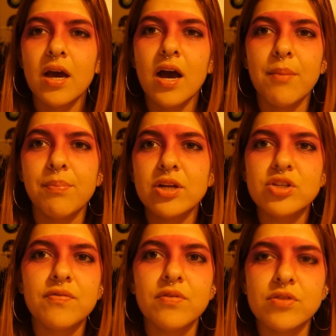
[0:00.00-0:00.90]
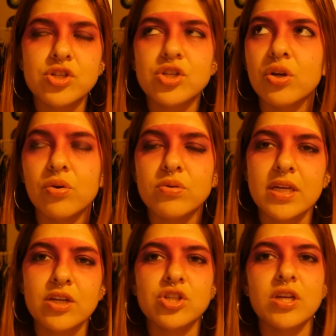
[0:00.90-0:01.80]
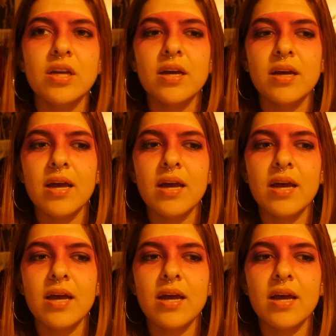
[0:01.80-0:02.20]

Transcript: bunch of shoes, like she